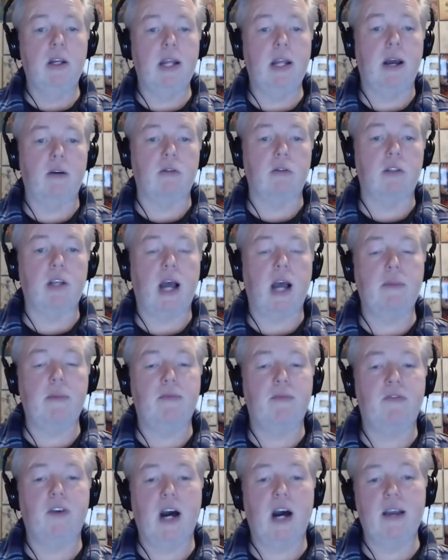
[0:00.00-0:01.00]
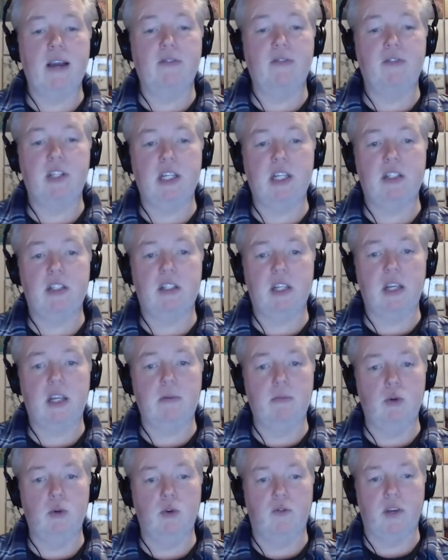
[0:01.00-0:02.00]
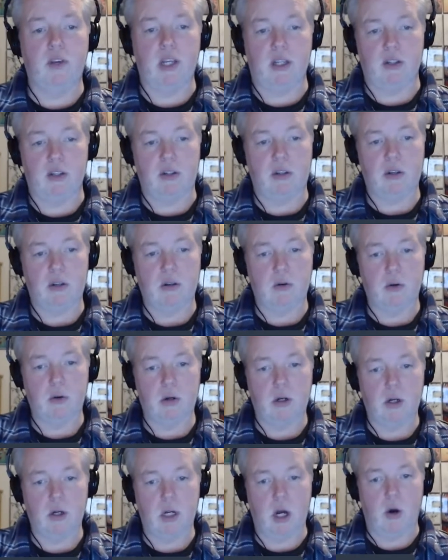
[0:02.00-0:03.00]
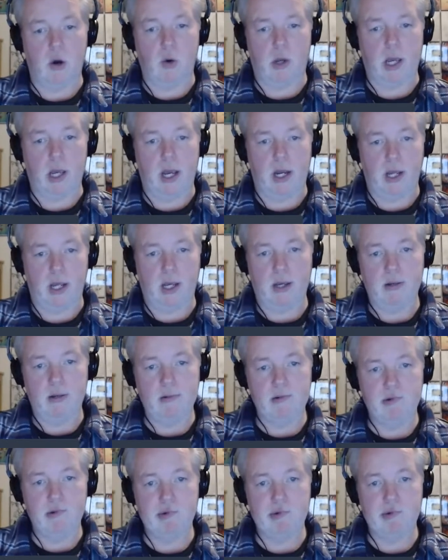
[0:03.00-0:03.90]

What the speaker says: Now, top 5 DC movies. Go, Kenny.